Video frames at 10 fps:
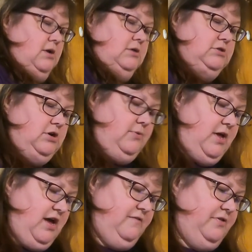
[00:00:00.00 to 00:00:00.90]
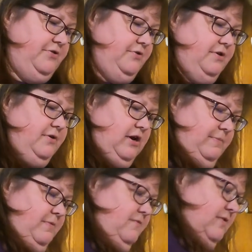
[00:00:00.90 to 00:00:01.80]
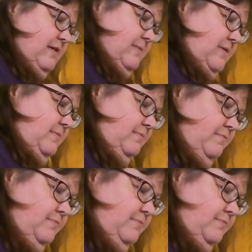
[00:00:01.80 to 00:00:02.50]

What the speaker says: So we have a third a cup of lemon.